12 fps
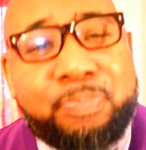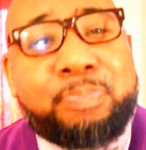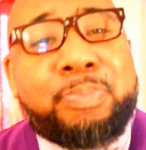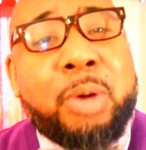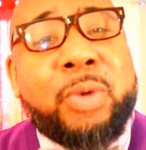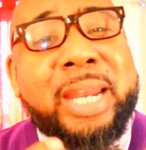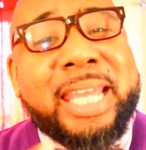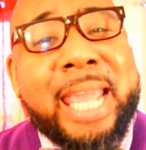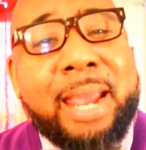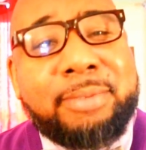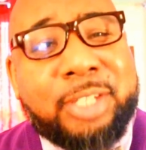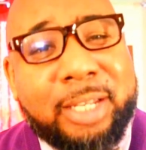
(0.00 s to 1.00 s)
But when it
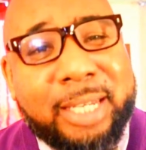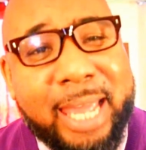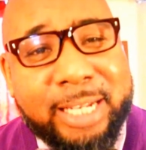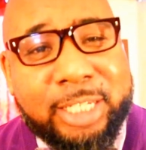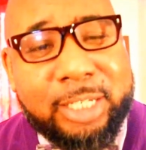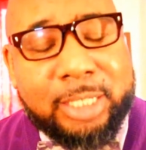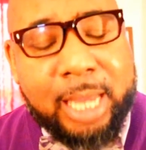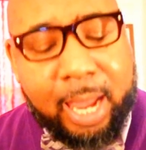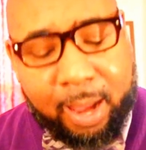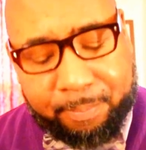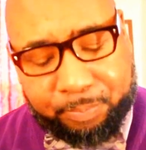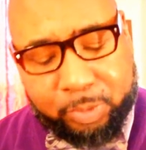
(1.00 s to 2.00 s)
came to election
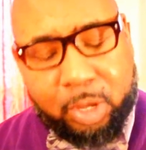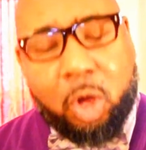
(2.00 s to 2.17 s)
time,